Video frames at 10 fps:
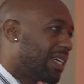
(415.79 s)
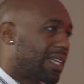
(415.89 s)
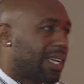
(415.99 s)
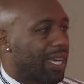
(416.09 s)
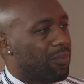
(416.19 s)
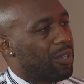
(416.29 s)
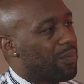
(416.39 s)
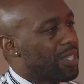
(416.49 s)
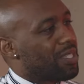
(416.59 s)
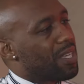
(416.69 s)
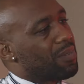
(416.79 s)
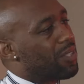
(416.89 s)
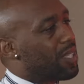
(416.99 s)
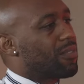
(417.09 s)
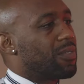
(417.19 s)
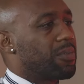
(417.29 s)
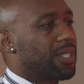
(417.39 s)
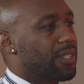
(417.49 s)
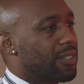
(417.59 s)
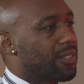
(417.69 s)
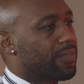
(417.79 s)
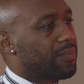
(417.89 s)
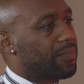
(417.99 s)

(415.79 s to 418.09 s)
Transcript: and I got to make my statement at three minutes.